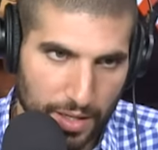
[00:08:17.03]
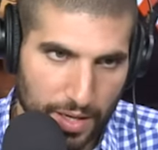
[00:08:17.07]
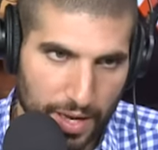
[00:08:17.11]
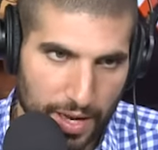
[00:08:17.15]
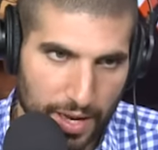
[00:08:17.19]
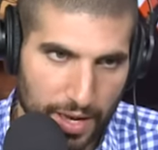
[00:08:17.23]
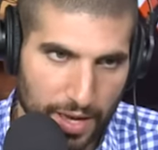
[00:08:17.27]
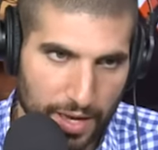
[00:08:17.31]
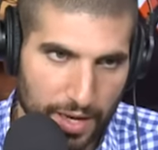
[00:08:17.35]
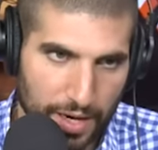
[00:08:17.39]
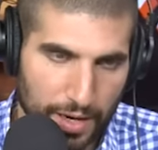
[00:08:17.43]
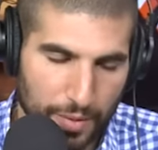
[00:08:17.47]

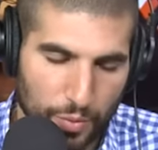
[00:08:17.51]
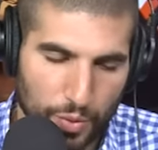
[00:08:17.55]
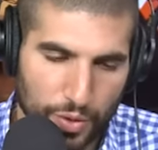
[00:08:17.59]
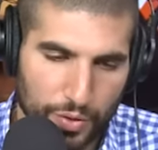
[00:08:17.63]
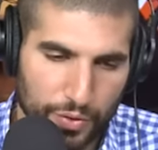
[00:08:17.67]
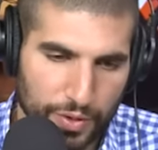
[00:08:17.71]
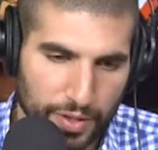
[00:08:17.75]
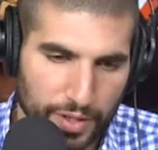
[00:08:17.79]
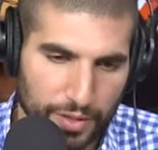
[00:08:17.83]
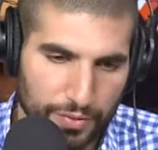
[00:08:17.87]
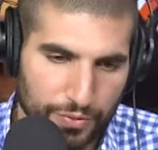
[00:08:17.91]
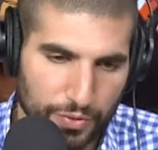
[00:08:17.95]
And I'm
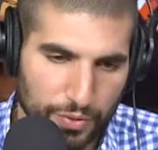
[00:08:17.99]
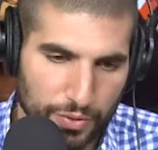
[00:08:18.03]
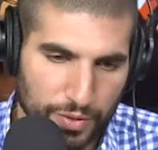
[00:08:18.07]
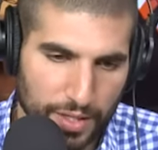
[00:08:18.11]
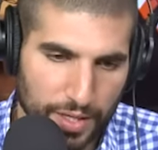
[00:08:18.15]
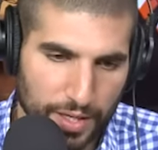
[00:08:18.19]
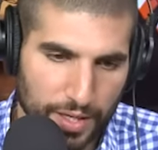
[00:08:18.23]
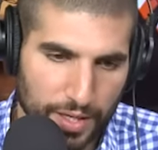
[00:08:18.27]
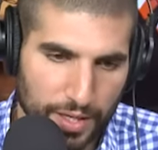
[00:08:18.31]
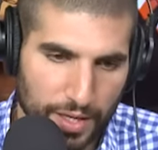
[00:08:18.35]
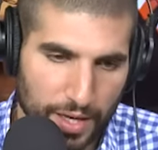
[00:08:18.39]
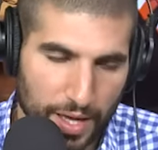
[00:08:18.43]
wondering if you
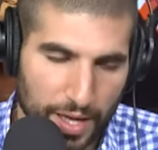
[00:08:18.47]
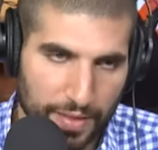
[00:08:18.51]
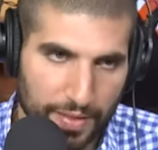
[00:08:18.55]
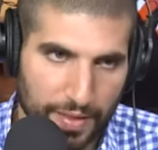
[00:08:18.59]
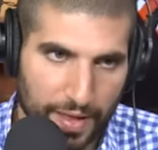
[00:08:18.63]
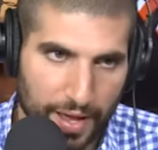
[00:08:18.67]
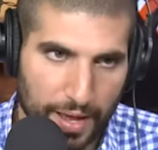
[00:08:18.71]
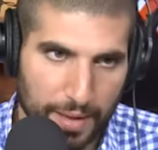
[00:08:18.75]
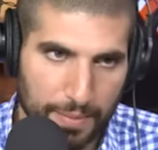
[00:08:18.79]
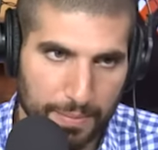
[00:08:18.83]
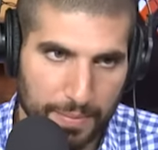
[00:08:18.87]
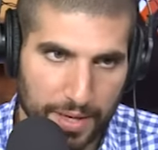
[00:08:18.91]
did, and
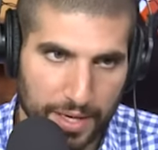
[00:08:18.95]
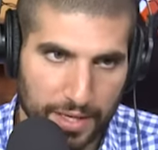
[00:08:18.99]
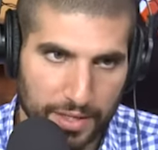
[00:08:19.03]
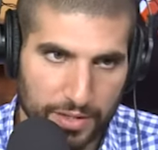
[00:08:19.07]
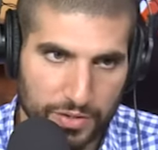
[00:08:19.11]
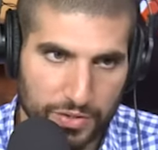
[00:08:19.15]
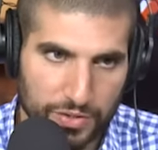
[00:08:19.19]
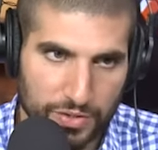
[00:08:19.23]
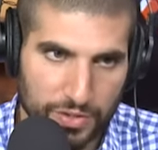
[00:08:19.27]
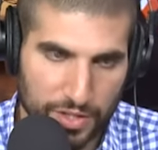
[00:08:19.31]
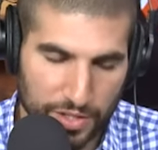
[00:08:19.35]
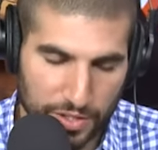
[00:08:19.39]
that
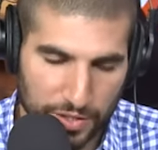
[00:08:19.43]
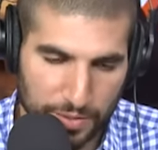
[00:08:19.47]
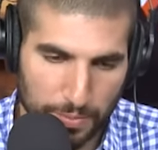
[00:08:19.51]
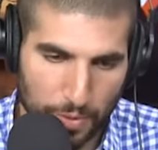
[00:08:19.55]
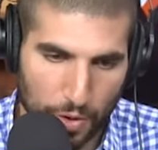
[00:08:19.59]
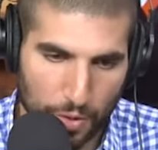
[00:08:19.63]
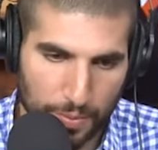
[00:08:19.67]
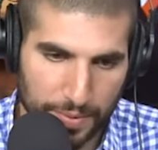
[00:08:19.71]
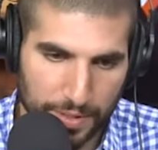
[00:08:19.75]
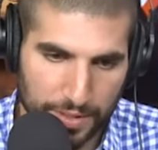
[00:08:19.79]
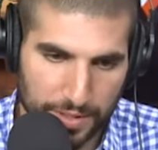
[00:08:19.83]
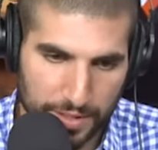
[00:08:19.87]
makes this
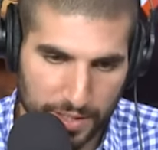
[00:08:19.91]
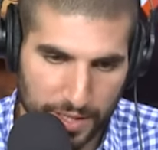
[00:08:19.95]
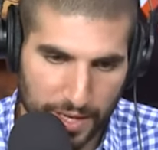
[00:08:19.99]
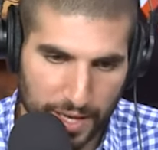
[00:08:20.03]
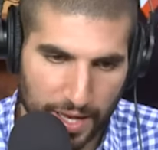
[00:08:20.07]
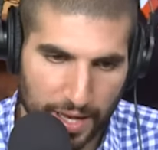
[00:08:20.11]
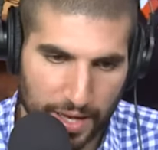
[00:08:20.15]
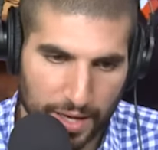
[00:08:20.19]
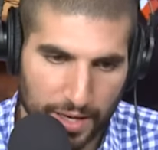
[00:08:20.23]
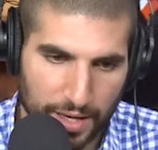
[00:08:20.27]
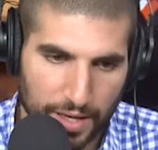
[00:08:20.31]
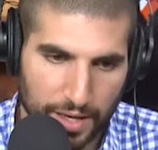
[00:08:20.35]
moment
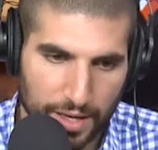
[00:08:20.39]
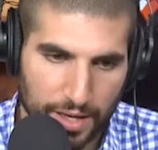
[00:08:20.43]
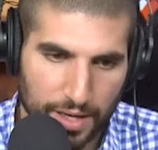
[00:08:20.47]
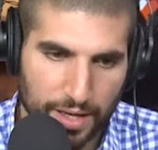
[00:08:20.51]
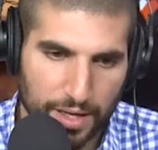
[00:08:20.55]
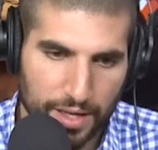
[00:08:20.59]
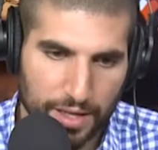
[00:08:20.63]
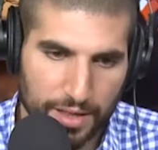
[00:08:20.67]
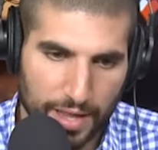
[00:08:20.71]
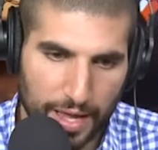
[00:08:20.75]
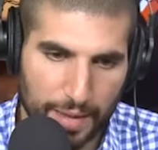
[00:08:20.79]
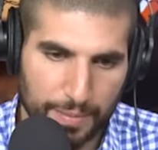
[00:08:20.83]
today
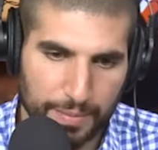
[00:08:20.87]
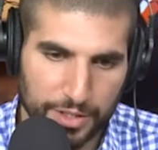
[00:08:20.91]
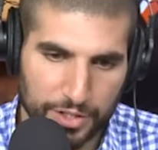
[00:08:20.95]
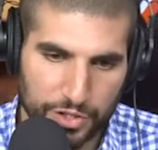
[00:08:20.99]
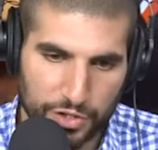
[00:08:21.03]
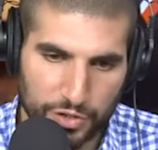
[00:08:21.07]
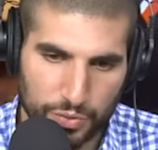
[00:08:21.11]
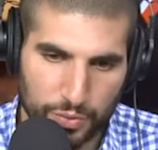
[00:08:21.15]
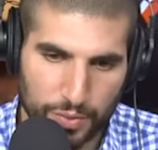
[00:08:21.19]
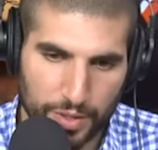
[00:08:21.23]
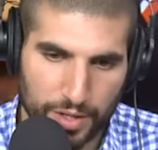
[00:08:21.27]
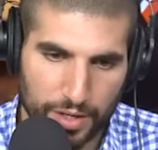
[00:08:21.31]
that
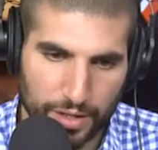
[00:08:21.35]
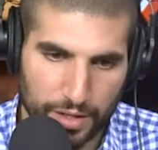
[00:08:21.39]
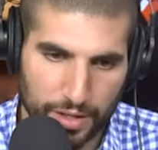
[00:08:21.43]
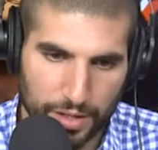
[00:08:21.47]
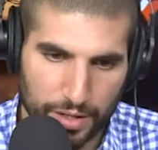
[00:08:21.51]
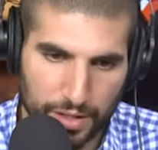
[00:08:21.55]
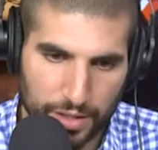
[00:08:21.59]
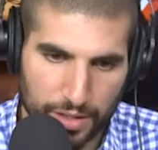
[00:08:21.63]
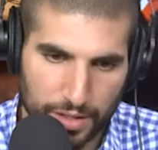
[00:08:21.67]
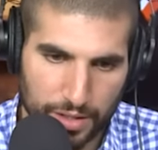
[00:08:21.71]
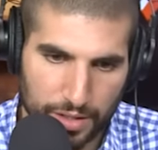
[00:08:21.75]
much sweeter.